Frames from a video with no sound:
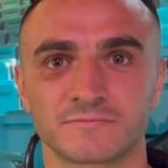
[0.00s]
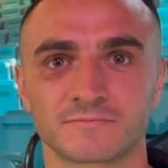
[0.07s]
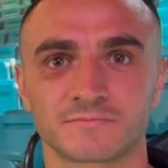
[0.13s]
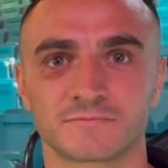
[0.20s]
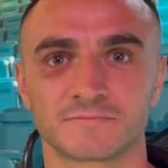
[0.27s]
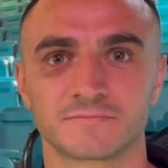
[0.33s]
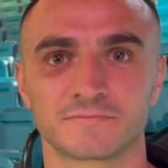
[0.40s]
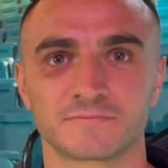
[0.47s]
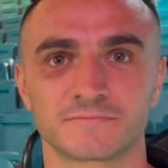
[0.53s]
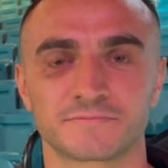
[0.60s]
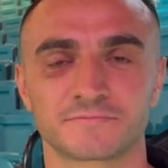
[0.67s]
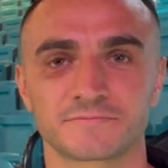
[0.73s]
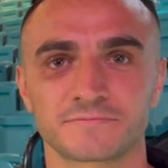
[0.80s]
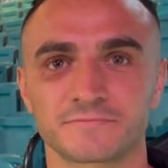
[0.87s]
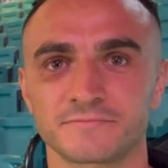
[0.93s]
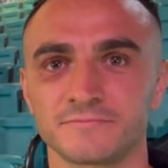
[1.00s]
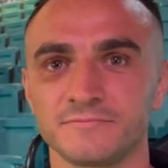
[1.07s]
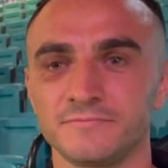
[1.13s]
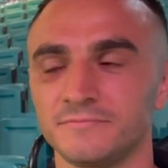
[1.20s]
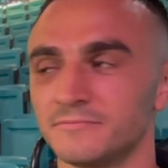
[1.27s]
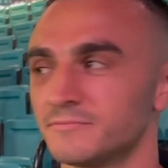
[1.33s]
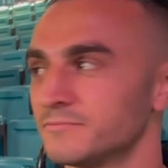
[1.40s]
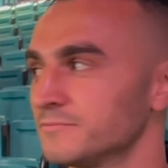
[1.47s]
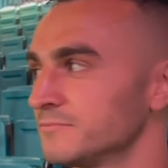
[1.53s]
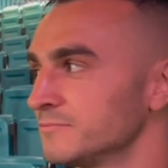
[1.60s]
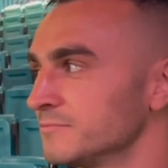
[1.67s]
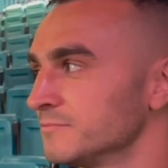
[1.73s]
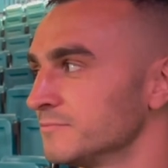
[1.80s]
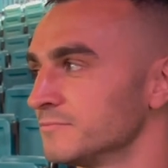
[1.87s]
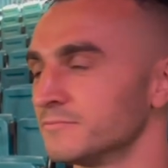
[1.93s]

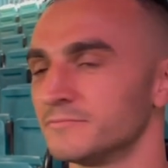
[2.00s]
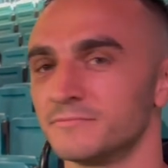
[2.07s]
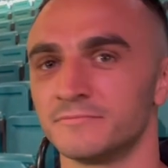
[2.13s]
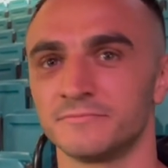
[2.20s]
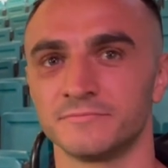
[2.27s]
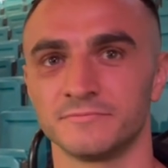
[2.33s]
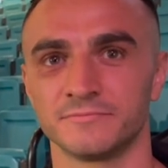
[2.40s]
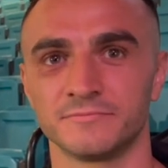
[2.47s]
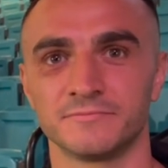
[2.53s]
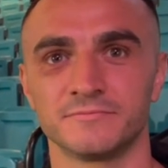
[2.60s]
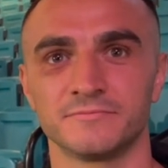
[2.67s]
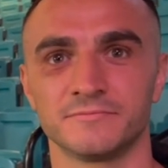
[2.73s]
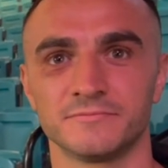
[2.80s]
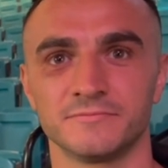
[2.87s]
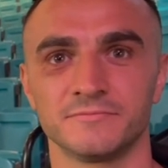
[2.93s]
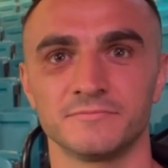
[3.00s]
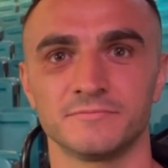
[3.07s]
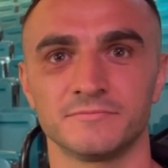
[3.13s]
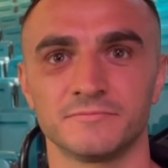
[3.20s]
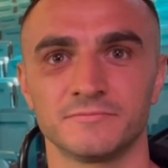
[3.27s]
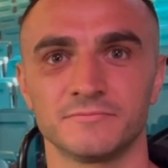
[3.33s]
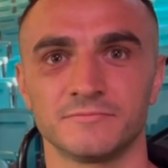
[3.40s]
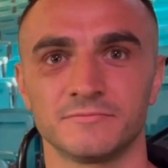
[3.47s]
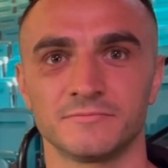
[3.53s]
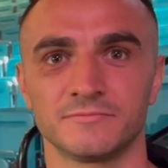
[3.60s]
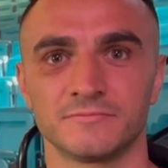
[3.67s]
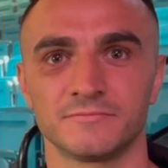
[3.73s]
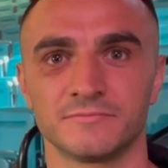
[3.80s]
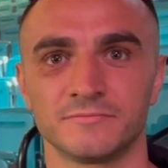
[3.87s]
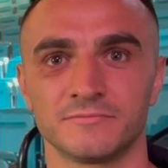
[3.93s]

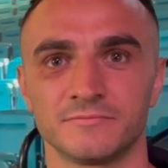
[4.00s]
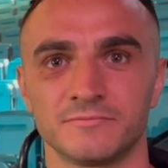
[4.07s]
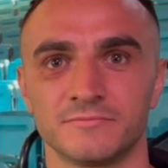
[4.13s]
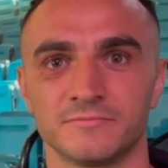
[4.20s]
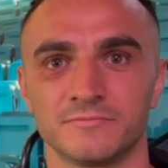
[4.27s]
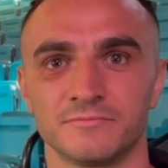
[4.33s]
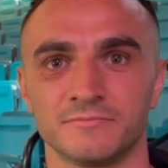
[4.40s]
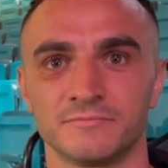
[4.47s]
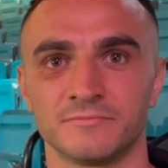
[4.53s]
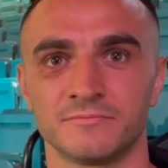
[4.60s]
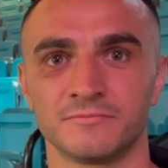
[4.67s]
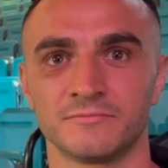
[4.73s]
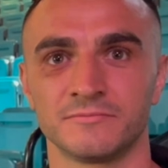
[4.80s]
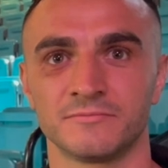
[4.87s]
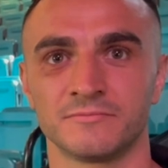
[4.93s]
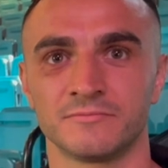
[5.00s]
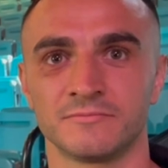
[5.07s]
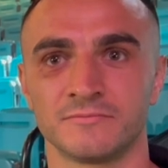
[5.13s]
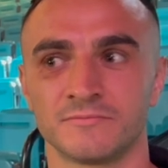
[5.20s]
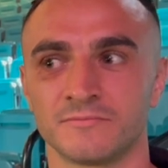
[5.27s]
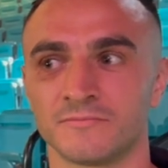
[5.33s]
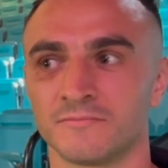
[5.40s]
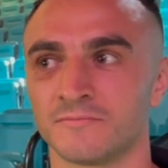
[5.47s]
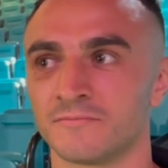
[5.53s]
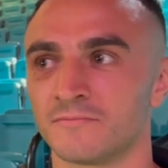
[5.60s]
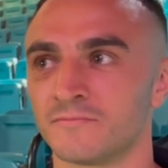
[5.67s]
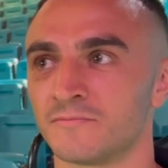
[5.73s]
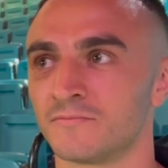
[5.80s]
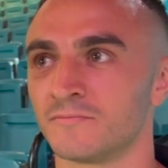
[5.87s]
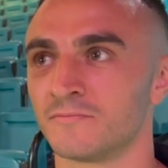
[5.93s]

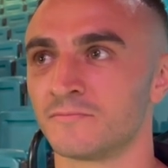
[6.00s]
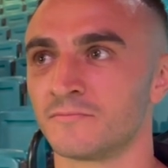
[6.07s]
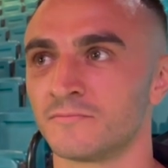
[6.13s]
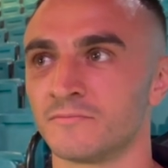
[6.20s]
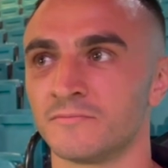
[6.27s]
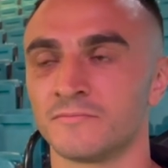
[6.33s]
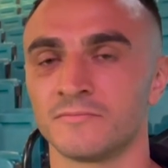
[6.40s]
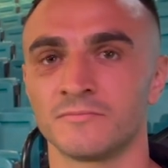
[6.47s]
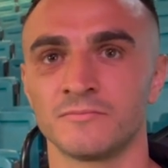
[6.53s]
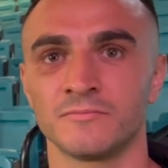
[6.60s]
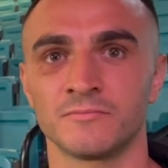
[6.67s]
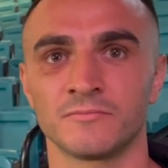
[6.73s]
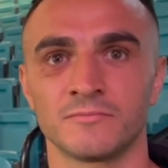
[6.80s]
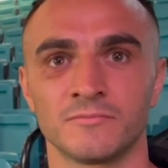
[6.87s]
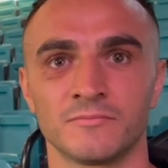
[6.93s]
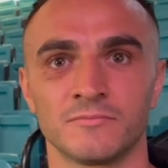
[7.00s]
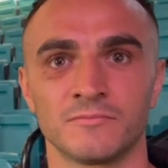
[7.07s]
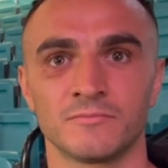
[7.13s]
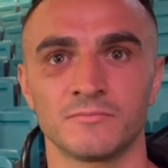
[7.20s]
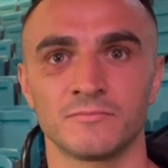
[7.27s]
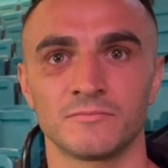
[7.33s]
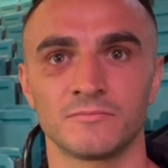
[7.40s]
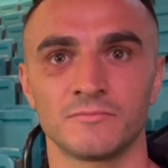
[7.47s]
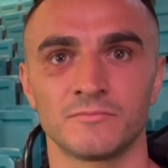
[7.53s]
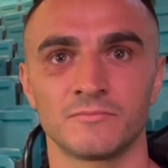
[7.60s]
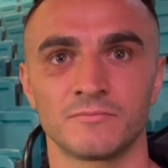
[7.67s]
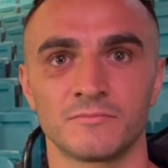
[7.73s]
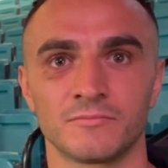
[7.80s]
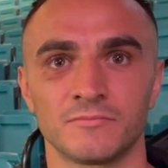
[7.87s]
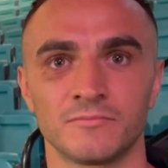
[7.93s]
The person shown says nothing.